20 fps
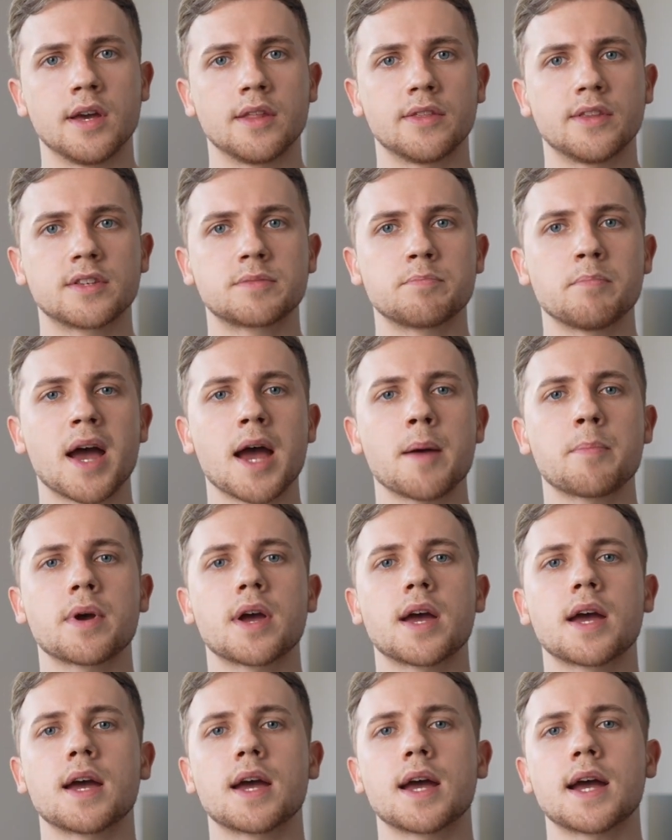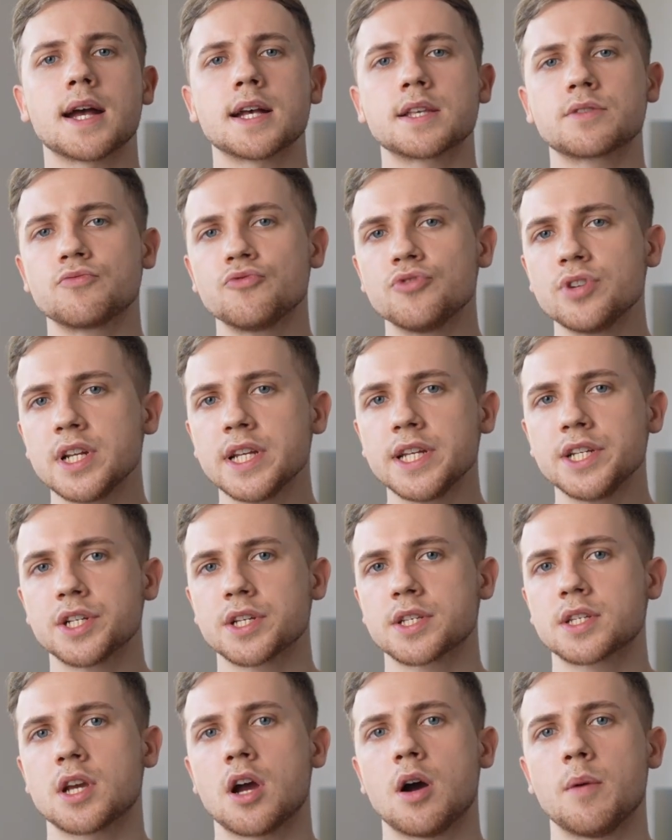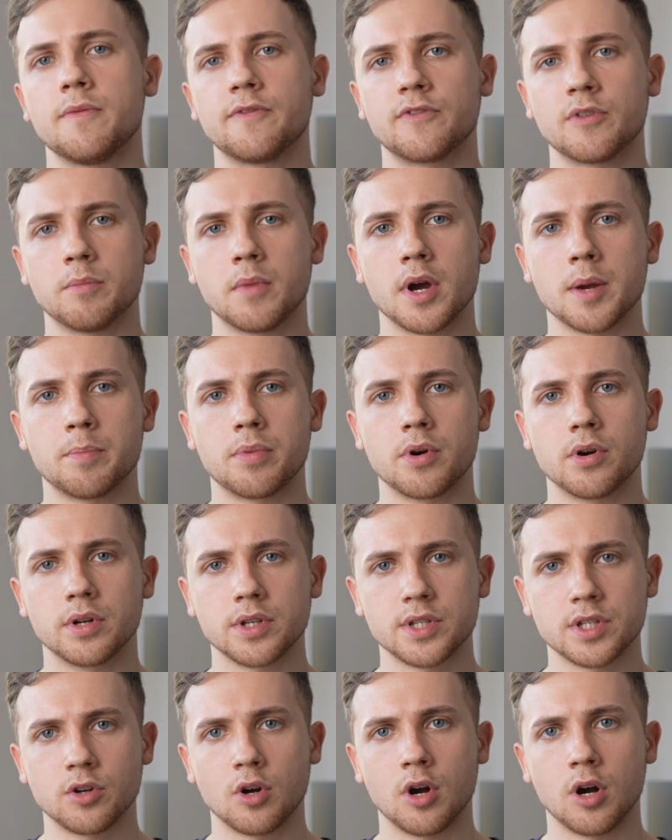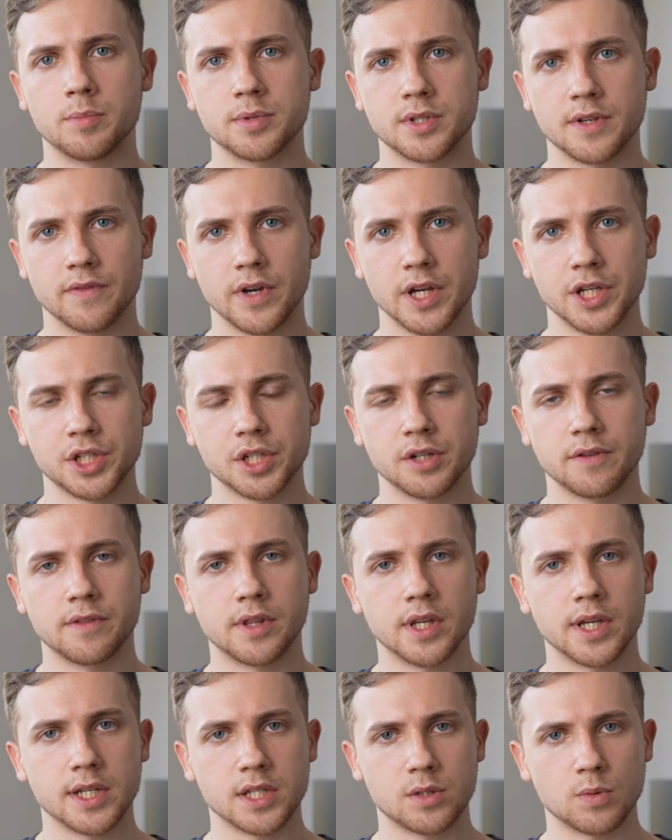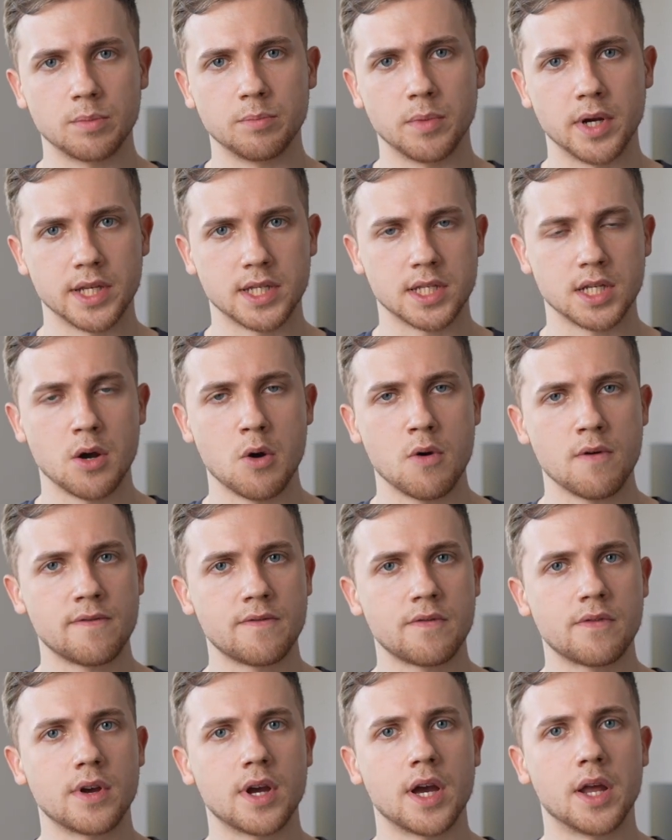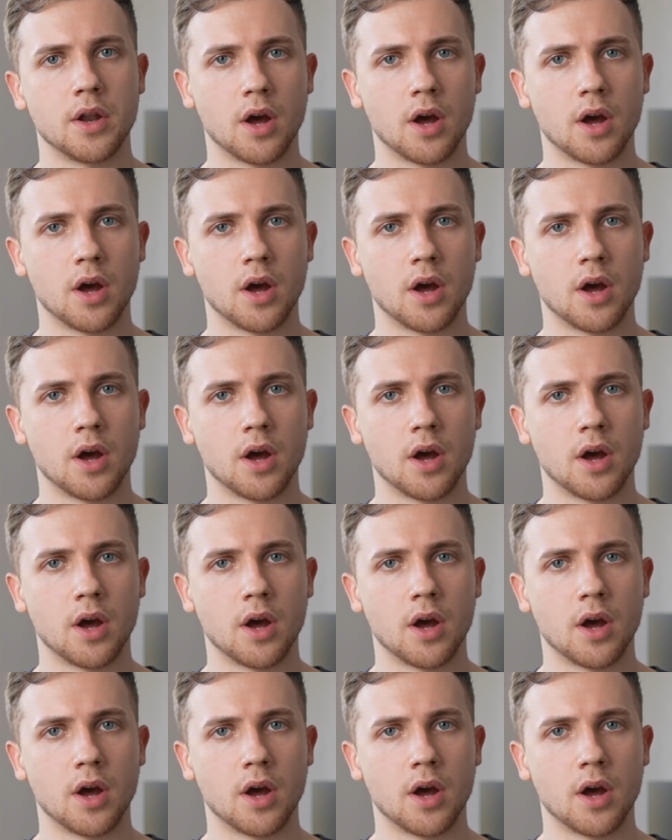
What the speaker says: this map has really just come from my personal observation of things with myself and